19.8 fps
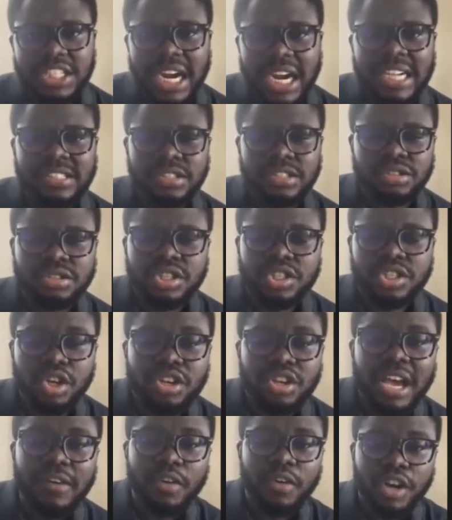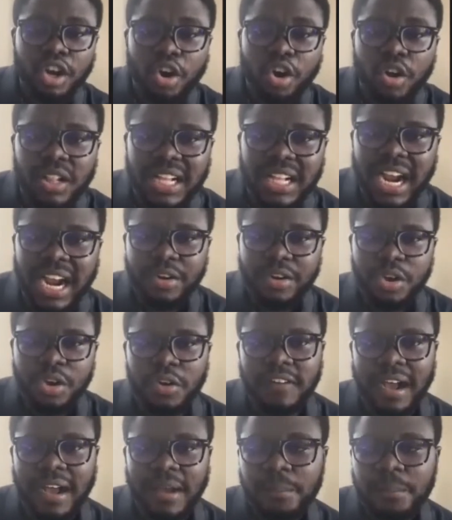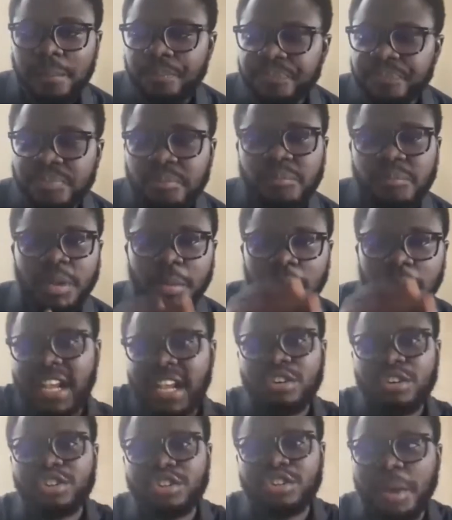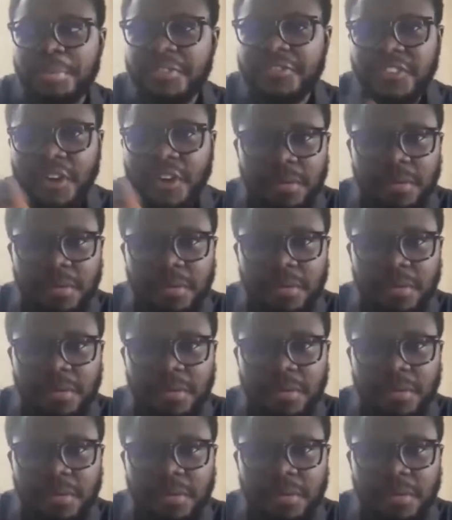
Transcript: institution, you have what they call carryover. But they don't stop you from moving